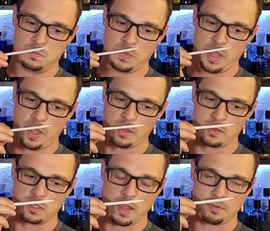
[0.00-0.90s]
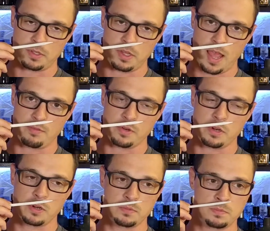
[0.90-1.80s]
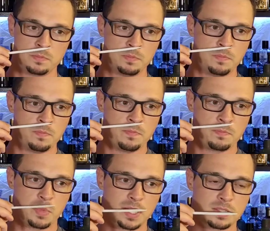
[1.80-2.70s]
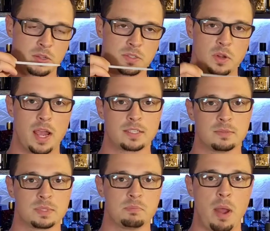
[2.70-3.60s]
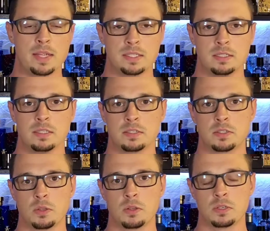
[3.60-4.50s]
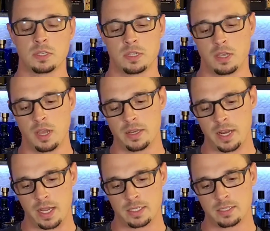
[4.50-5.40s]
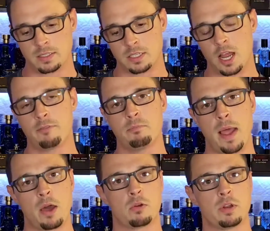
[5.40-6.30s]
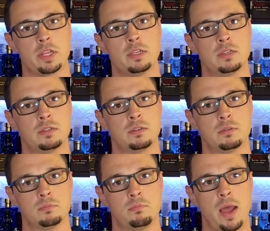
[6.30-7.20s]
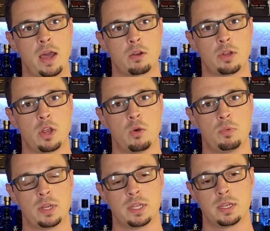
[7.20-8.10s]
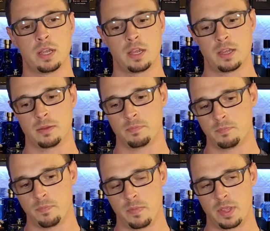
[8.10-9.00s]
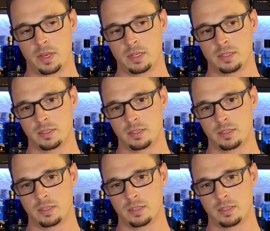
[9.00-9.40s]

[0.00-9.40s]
Yeah, there's definitely lavender, but it's also got some spiciness. So there's a nice soft powdery powdery opening um, and